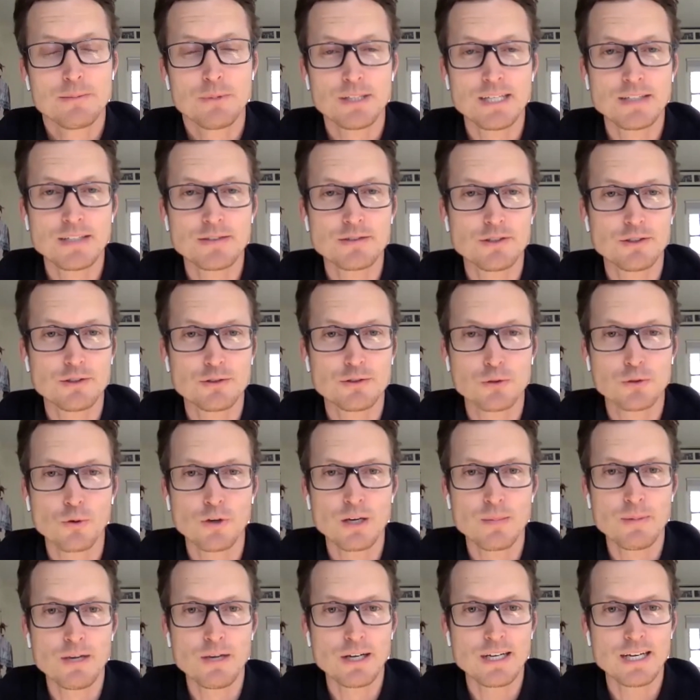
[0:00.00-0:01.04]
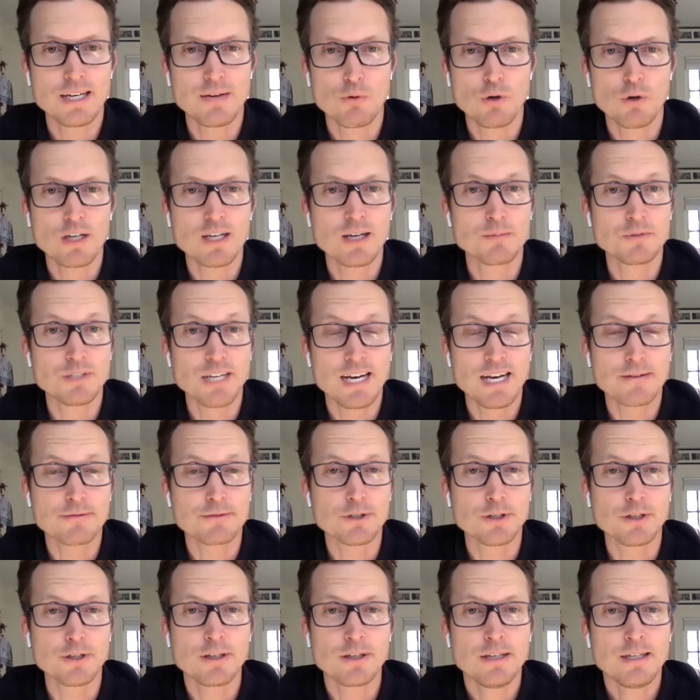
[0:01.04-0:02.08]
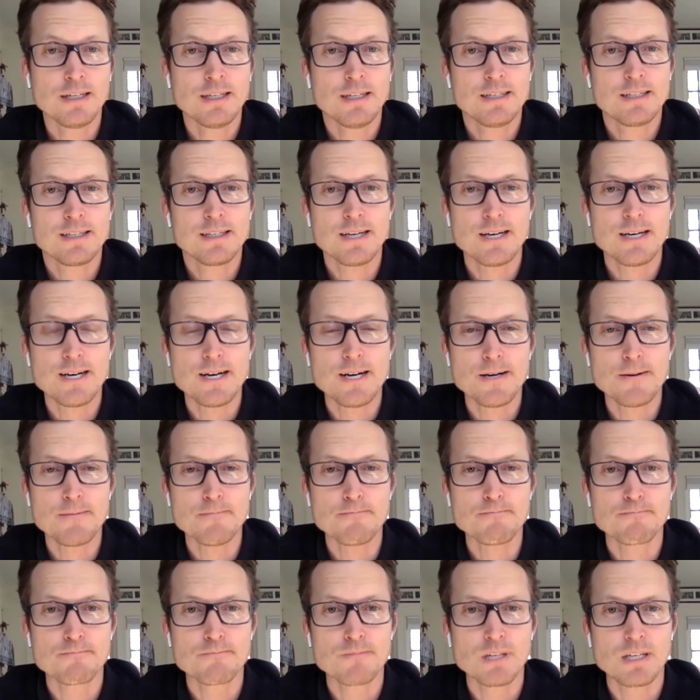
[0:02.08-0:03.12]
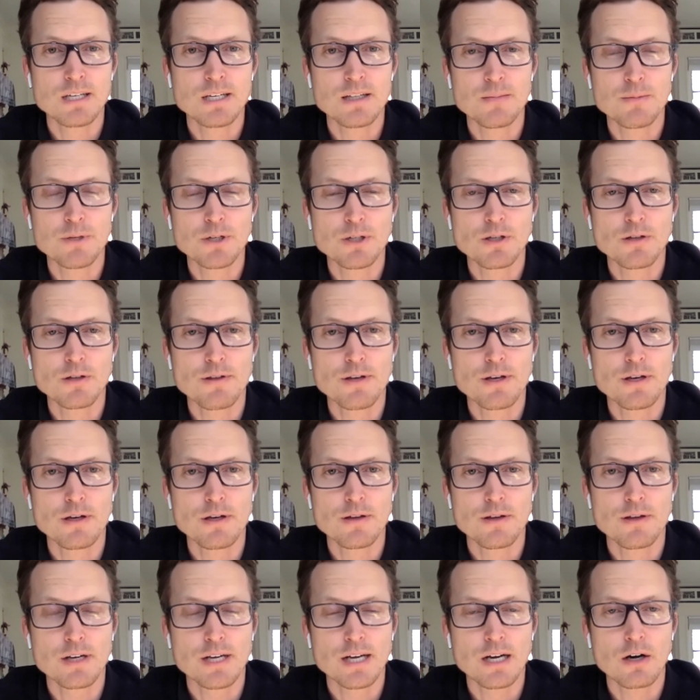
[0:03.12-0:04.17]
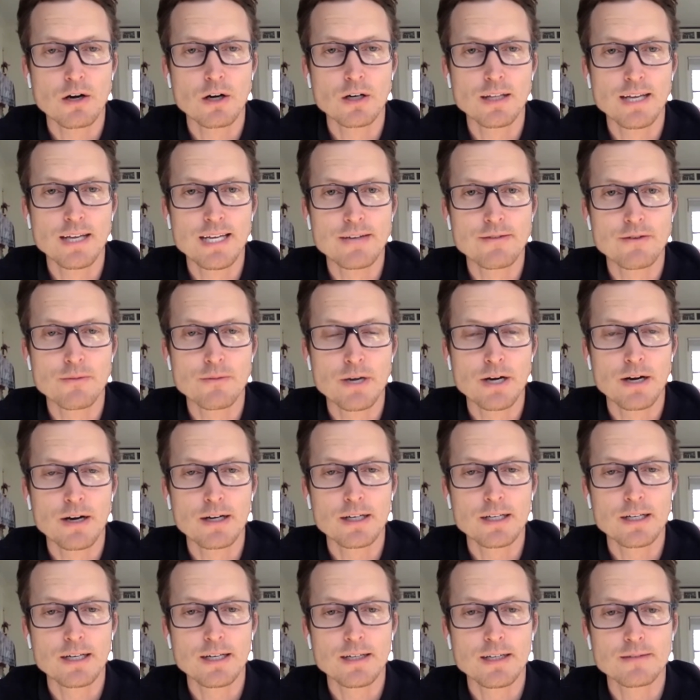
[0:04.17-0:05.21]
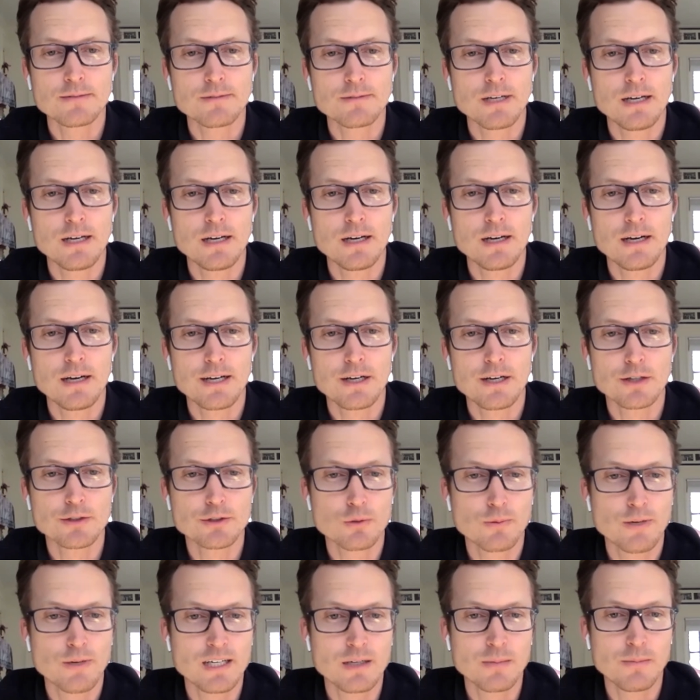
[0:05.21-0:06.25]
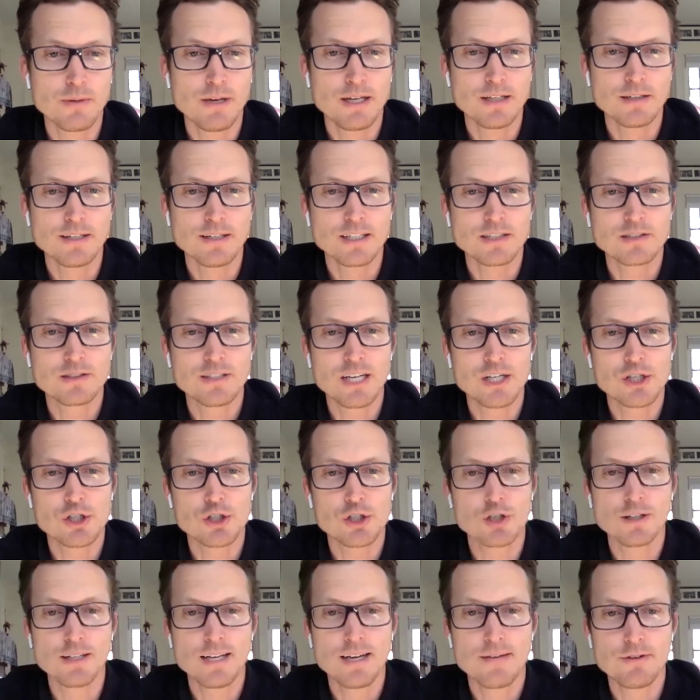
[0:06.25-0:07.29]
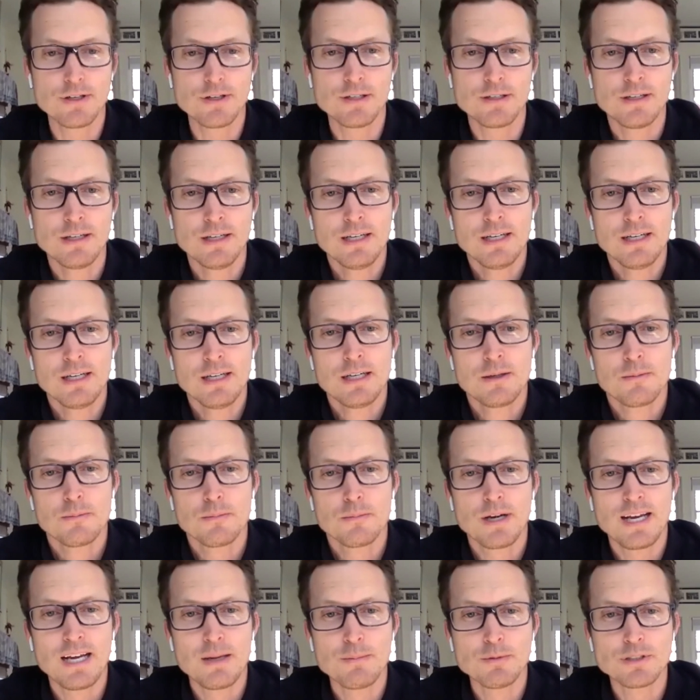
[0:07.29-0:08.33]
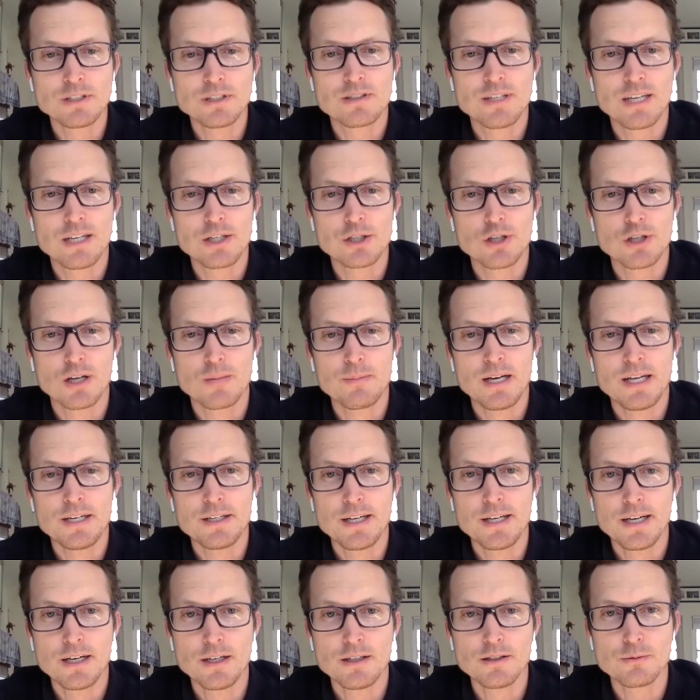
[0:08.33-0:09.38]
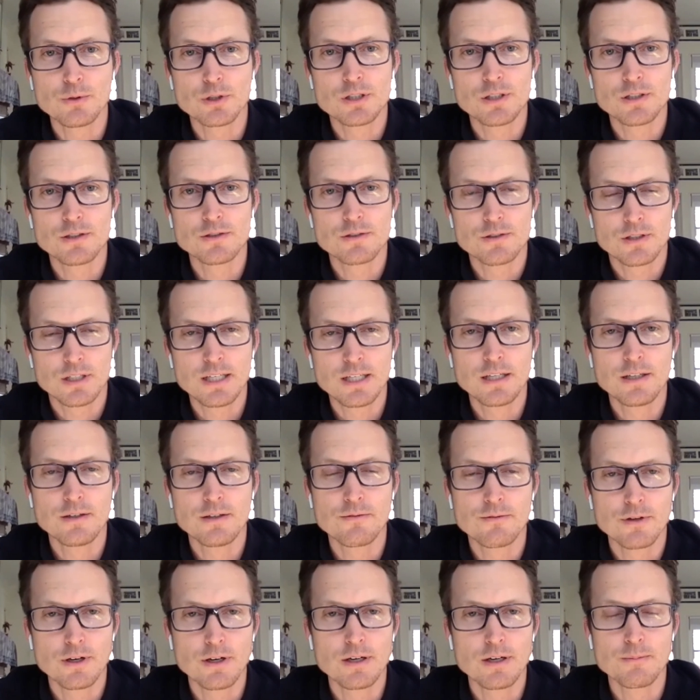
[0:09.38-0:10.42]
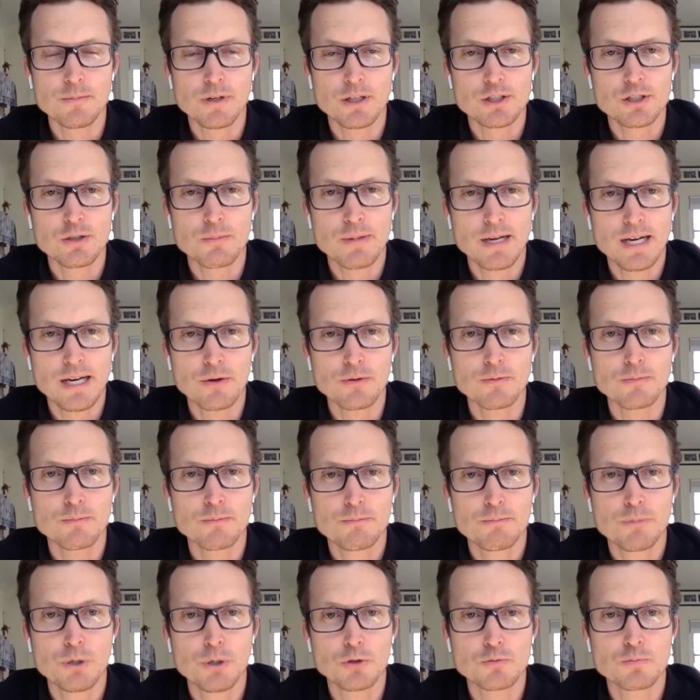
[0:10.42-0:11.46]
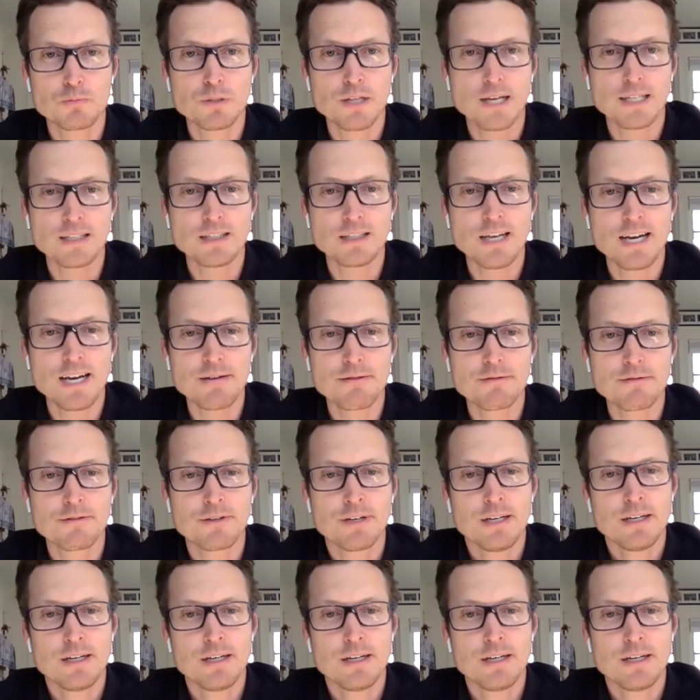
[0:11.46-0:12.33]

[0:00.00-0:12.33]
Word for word: but that's a story about kind of what comes after um, in the middle of the, the kind of heartland of America. Uh, I'd also recommend like Station 11 by Emily St. John Mandel, which is again very much about post-plague life.